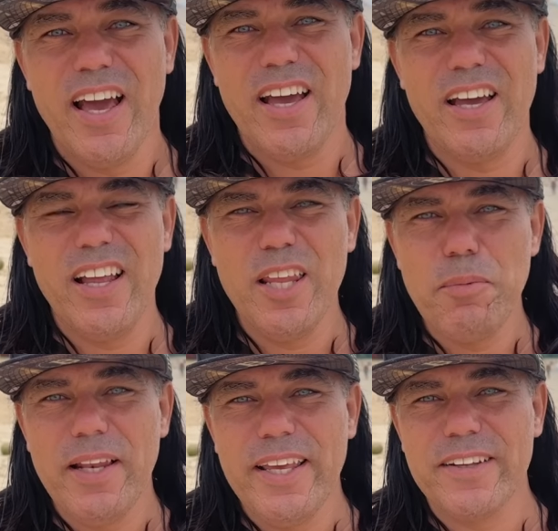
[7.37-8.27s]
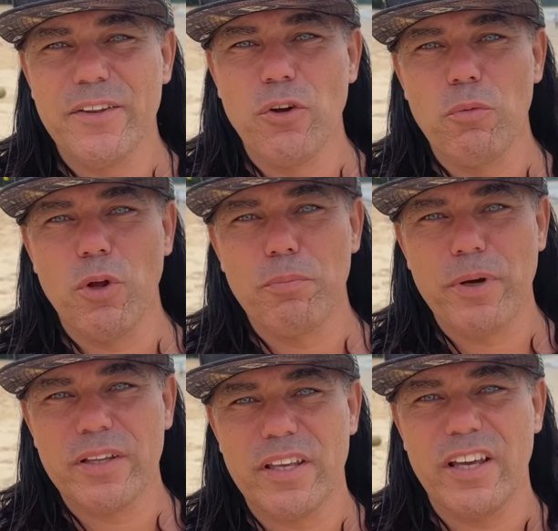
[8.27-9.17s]
A little bit later than normal,
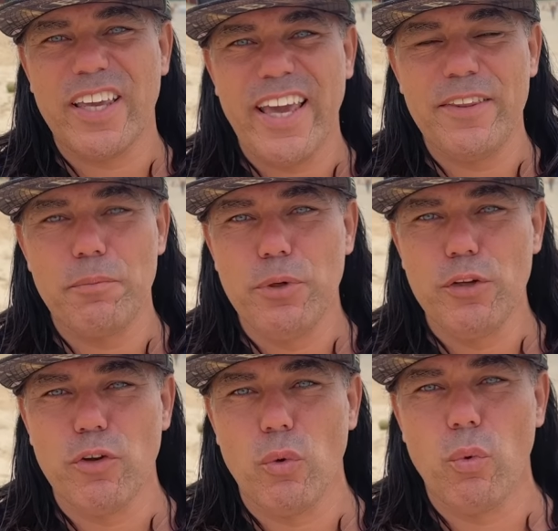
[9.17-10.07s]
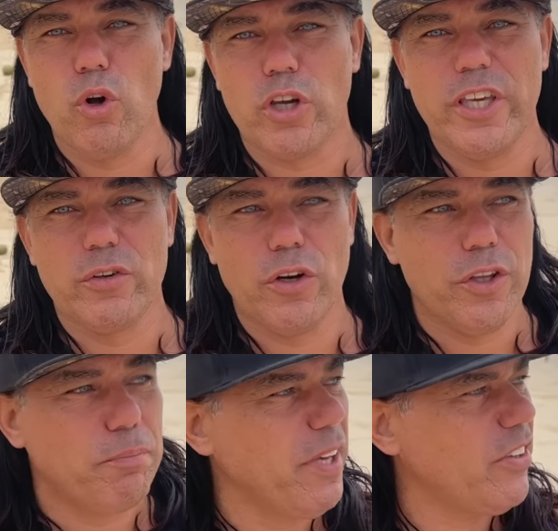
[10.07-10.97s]
but again, a beautiful walk here on
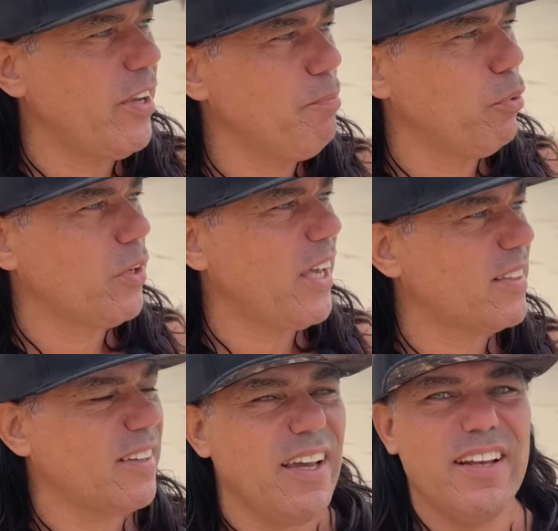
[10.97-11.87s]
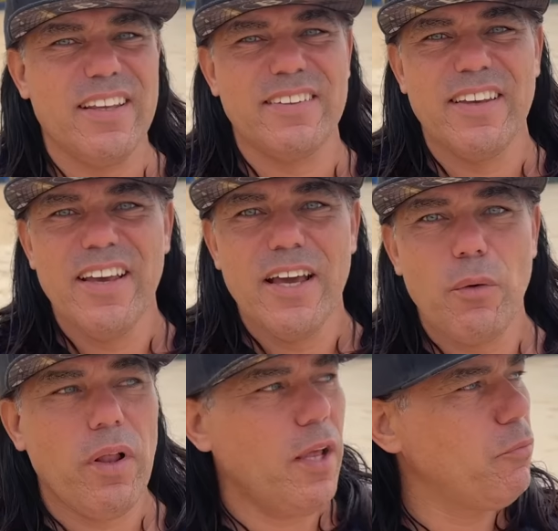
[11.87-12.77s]
the beach in Phuket, Thailand,
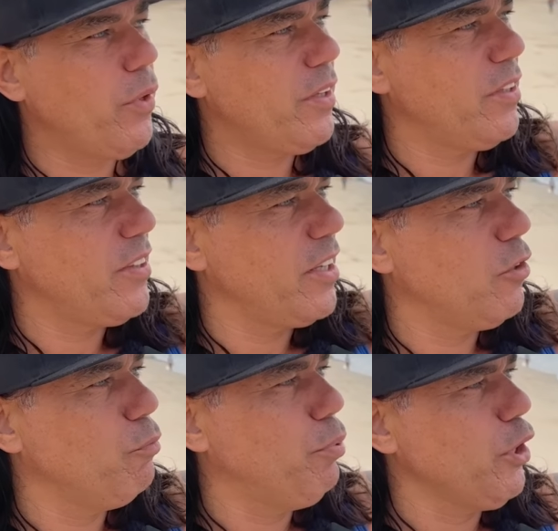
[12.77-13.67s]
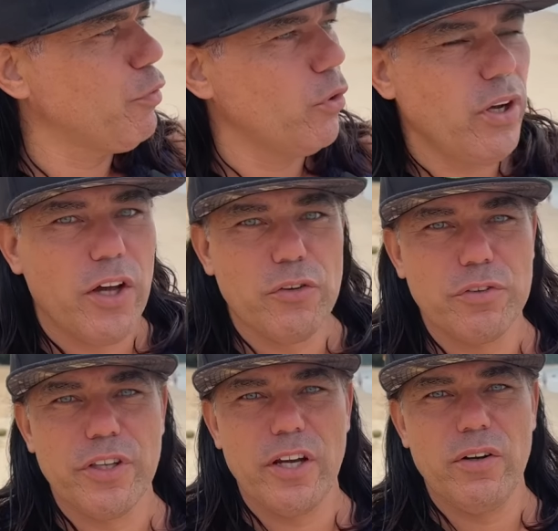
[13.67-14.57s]
while I'm witnessing a beautiful yard
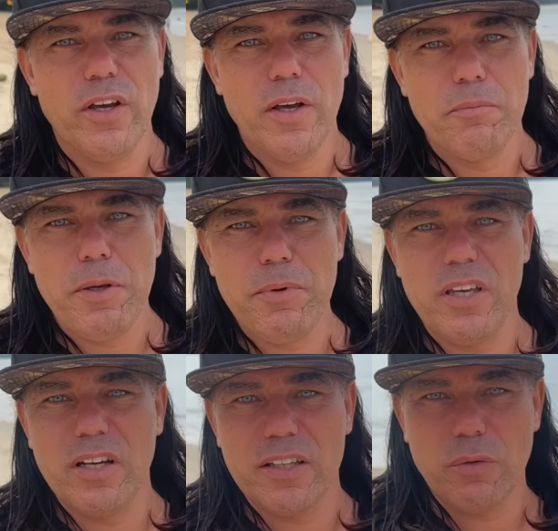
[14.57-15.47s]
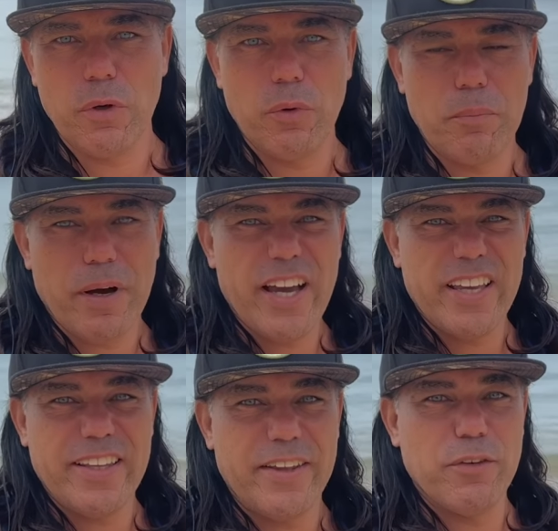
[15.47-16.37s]
over there, maybe a yard that we will buy
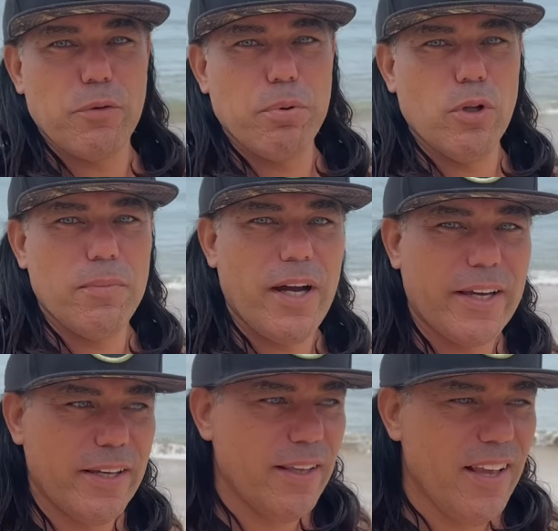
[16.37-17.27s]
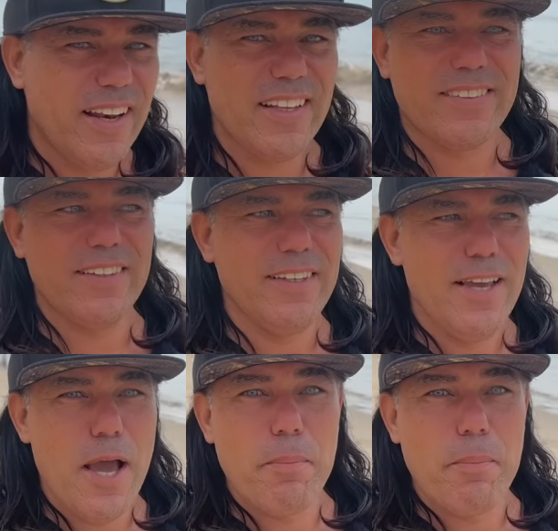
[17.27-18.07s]
at the end of the bull market, let's see.